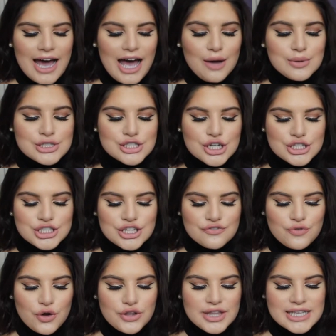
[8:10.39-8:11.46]
I was searching
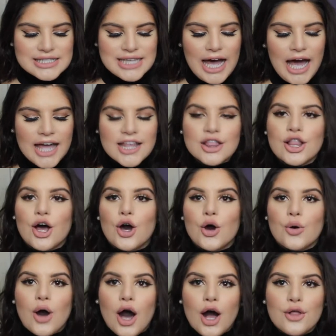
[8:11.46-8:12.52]
for this high and
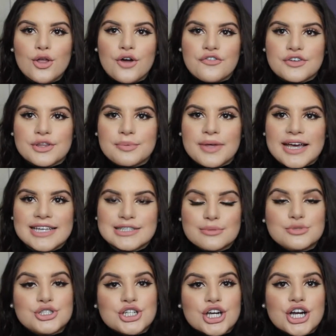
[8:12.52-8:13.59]
low all over the place.
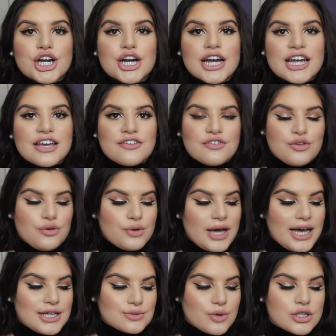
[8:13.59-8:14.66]
I'm sure if you
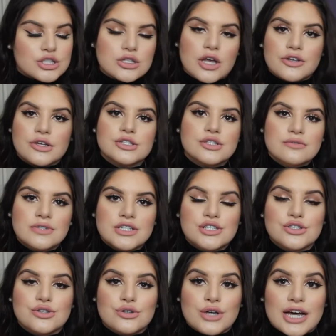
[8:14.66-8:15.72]
guys watch a lot of YouTube
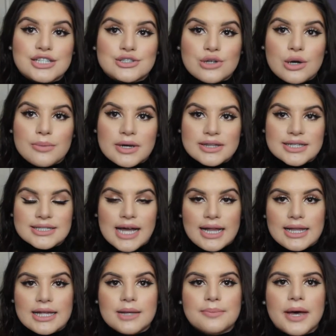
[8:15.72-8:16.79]
videos, you guys know about this
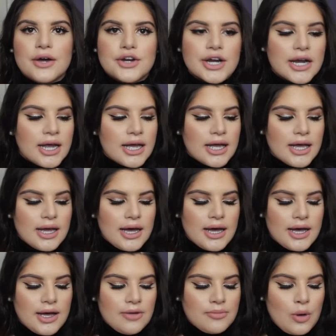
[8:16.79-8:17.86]
highlighting powder.
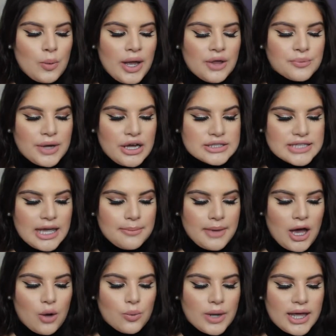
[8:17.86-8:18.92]
Wet n Wild came
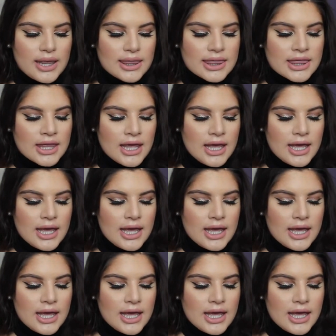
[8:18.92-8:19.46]
out with